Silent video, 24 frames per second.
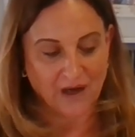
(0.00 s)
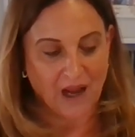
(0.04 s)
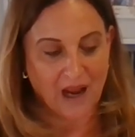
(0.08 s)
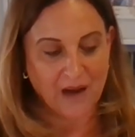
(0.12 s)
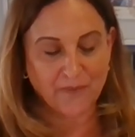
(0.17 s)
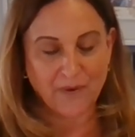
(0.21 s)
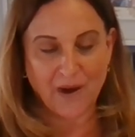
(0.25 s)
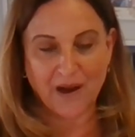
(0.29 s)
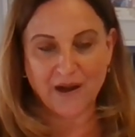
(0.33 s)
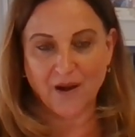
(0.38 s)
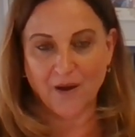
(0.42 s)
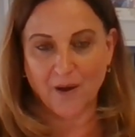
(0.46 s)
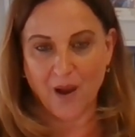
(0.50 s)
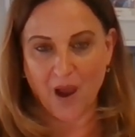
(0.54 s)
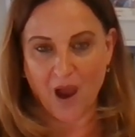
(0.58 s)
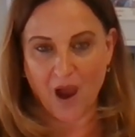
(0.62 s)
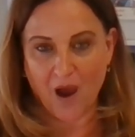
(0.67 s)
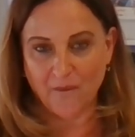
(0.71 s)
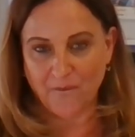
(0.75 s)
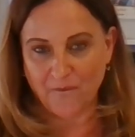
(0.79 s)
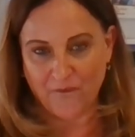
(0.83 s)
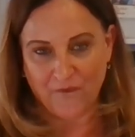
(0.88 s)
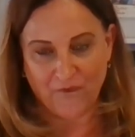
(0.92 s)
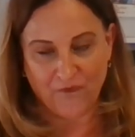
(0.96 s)
I write
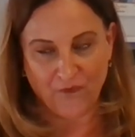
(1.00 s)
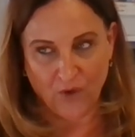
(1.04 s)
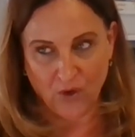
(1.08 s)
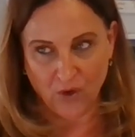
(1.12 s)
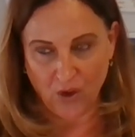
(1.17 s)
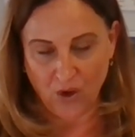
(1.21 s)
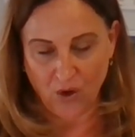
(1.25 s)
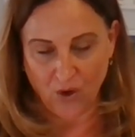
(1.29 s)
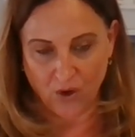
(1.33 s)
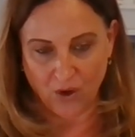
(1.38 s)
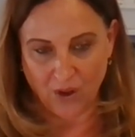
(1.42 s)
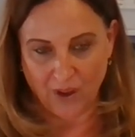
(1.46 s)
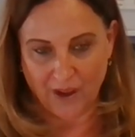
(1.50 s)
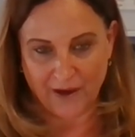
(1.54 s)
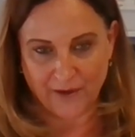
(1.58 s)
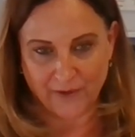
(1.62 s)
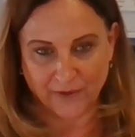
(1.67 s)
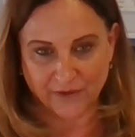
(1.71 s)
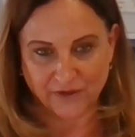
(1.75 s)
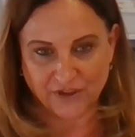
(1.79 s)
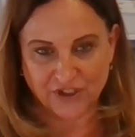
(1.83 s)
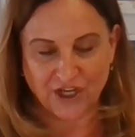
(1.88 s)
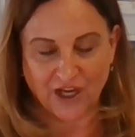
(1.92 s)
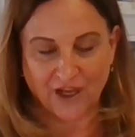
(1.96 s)
a full whole
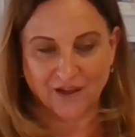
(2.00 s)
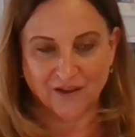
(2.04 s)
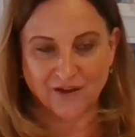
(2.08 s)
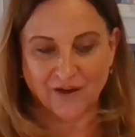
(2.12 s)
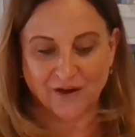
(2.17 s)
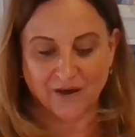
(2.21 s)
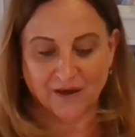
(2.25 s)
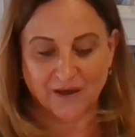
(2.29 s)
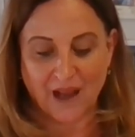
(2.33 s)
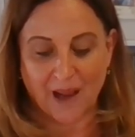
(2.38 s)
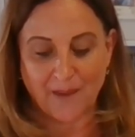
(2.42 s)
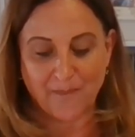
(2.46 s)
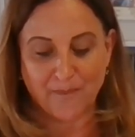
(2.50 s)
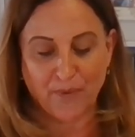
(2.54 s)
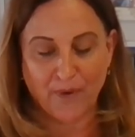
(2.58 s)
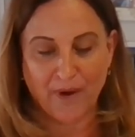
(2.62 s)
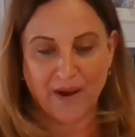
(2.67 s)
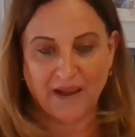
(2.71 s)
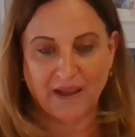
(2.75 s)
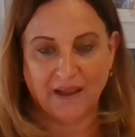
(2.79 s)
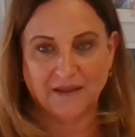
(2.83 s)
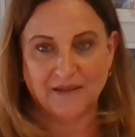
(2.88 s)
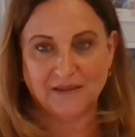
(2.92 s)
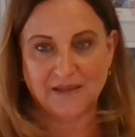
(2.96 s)
energy alert and I
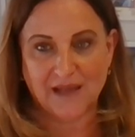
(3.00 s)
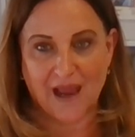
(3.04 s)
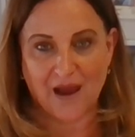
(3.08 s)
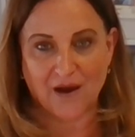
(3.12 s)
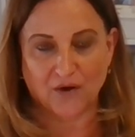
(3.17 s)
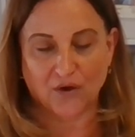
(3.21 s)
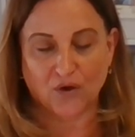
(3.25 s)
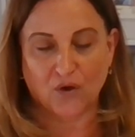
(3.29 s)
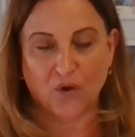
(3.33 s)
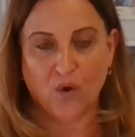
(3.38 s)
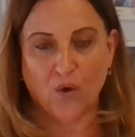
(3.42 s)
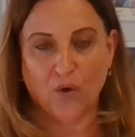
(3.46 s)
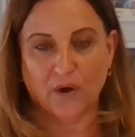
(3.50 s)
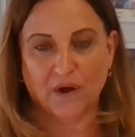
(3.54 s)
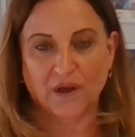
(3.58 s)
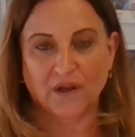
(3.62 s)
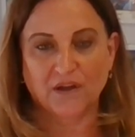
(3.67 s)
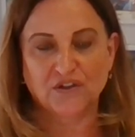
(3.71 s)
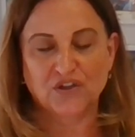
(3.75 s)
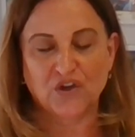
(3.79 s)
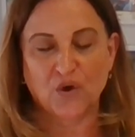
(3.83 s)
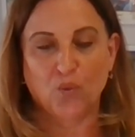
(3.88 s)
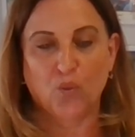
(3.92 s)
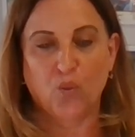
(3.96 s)
break it down according
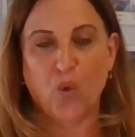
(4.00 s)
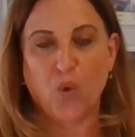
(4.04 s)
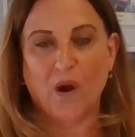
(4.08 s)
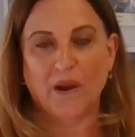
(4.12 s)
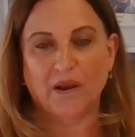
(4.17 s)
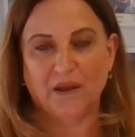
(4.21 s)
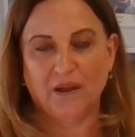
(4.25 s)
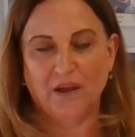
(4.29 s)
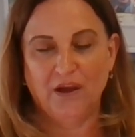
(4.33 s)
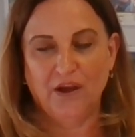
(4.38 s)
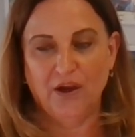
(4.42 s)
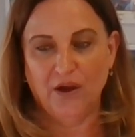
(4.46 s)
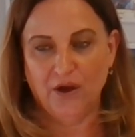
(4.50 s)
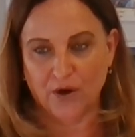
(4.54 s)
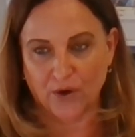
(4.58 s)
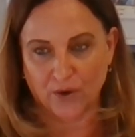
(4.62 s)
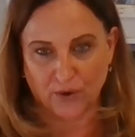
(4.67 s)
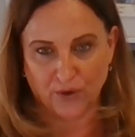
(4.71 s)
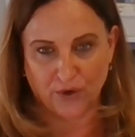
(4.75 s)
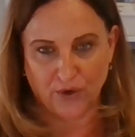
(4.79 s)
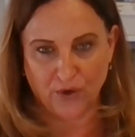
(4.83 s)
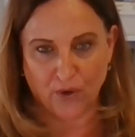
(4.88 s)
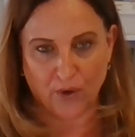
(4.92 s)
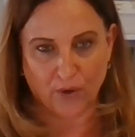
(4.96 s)
to what year
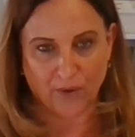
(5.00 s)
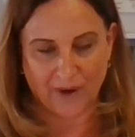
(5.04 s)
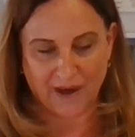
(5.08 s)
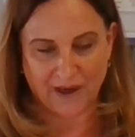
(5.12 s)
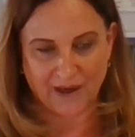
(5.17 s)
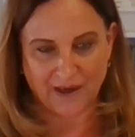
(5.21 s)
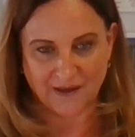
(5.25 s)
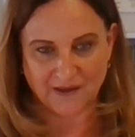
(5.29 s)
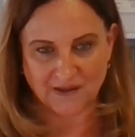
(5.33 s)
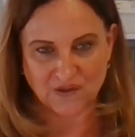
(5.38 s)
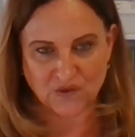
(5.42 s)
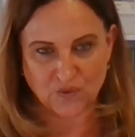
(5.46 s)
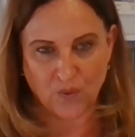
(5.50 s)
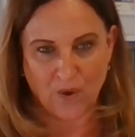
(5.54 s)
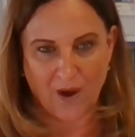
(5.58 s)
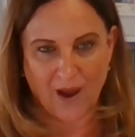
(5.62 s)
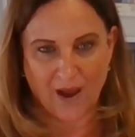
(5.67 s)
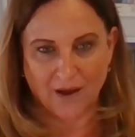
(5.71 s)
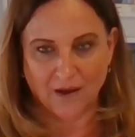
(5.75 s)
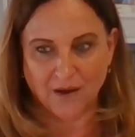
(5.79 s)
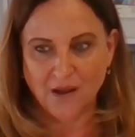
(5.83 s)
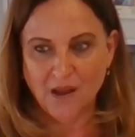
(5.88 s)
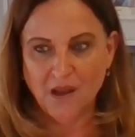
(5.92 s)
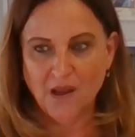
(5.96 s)
you're in as
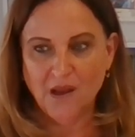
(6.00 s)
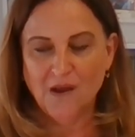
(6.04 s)
well.